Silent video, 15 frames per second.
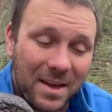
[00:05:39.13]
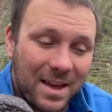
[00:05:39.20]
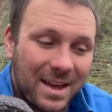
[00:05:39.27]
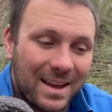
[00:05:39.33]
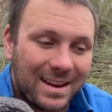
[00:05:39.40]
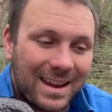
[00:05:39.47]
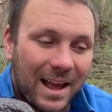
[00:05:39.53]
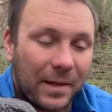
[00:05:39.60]

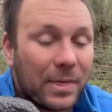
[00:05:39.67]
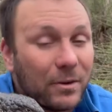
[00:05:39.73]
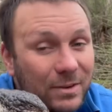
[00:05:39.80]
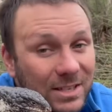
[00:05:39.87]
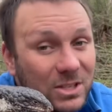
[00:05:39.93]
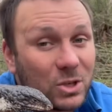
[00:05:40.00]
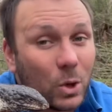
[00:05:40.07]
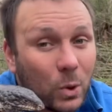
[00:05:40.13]
Now, there
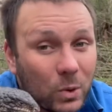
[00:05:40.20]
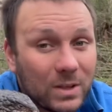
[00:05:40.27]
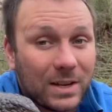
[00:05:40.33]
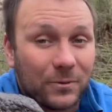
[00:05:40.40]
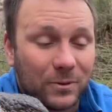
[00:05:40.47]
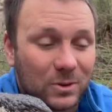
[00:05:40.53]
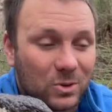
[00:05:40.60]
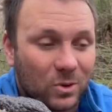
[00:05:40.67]
is two
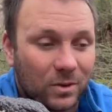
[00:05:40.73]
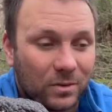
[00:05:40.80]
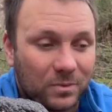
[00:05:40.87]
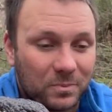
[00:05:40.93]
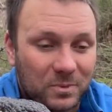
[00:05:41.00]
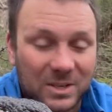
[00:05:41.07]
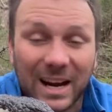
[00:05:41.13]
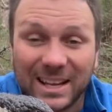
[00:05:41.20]
different sort of
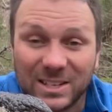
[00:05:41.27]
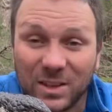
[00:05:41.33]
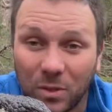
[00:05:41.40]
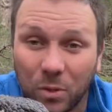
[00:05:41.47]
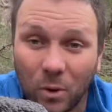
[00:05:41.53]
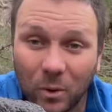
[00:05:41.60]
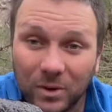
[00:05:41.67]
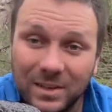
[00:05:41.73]
chains of
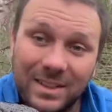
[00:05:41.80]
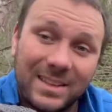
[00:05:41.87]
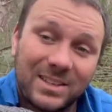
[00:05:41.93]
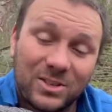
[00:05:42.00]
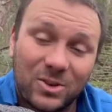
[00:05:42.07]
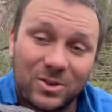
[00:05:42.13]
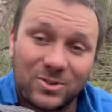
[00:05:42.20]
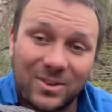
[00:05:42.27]
thought to these
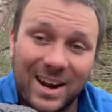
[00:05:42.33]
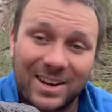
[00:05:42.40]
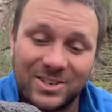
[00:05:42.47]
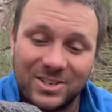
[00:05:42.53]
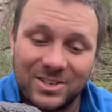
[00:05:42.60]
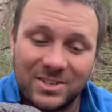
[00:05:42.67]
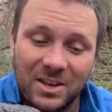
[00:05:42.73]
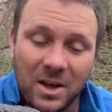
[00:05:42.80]
two
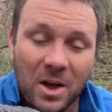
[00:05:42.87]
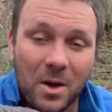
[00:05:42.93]
strategies.